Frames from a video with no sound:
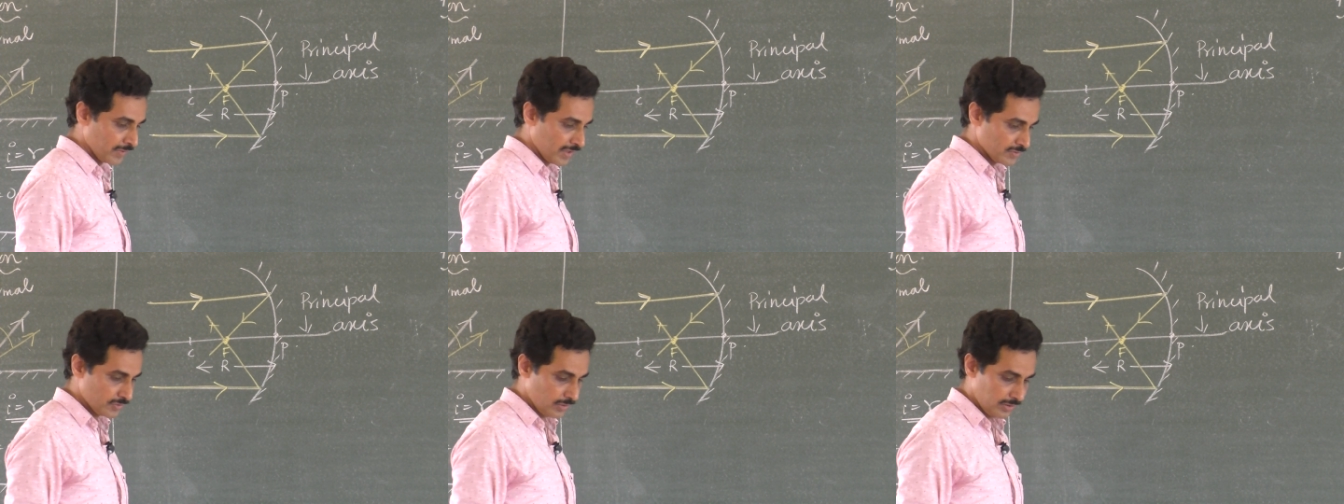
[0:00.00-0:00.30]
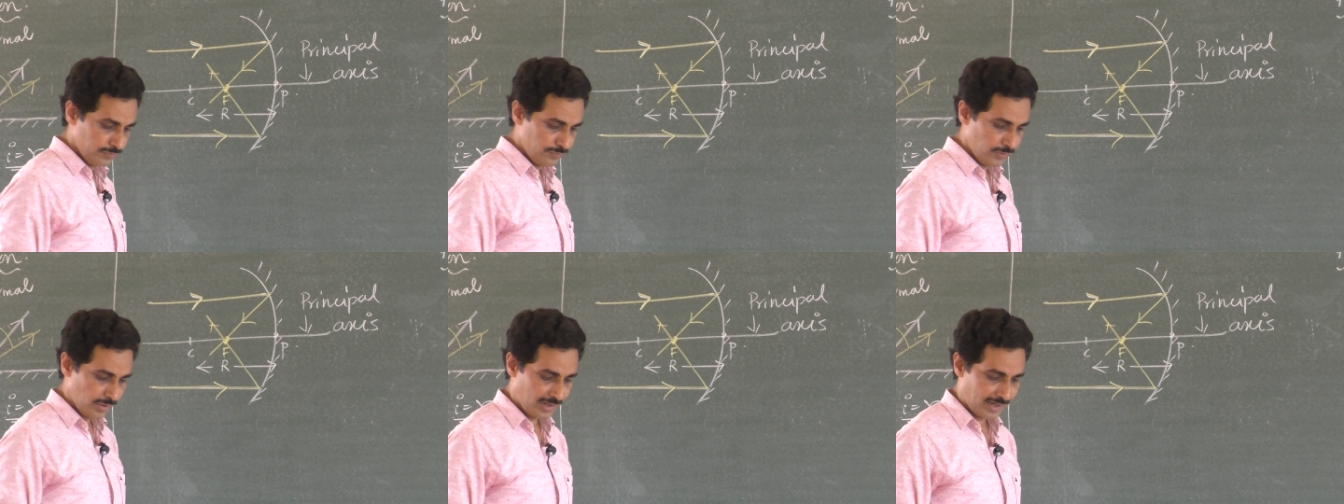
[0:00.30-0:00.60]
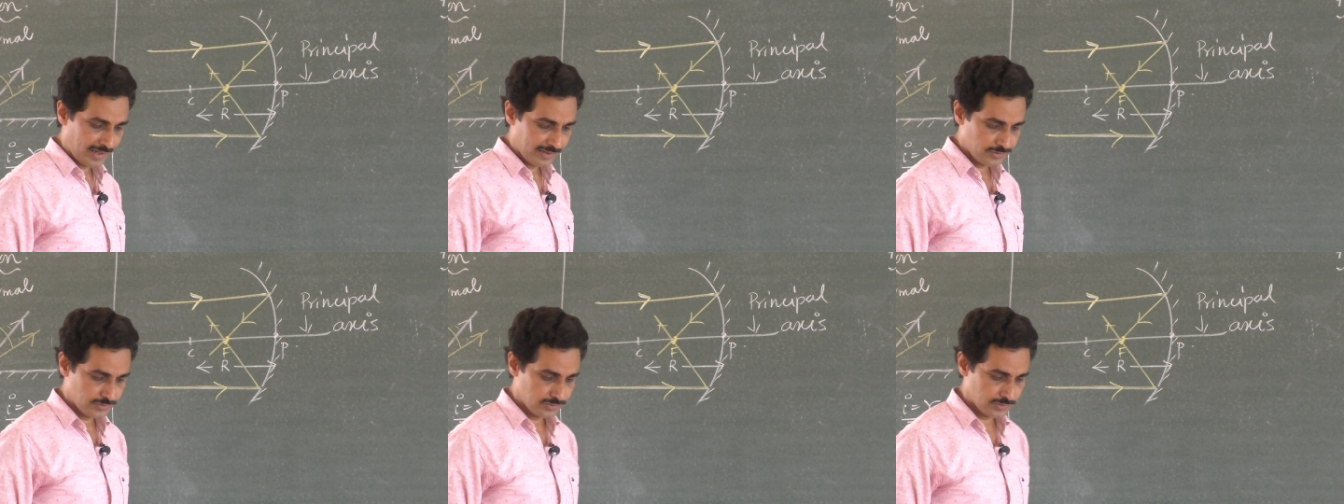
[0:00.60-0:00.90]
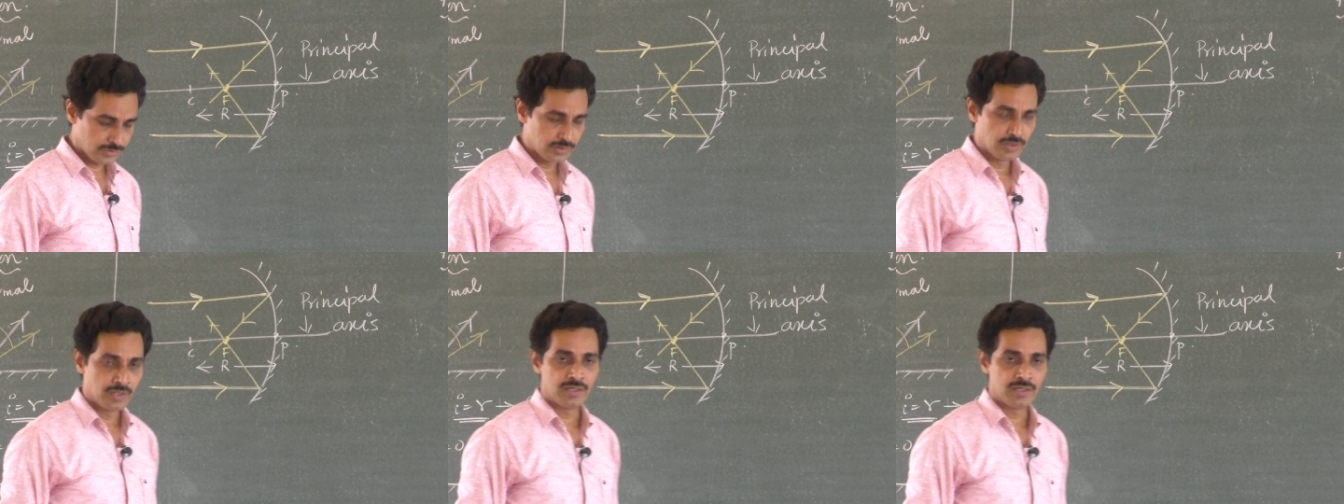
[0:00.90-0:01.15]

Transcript: So if you are asked to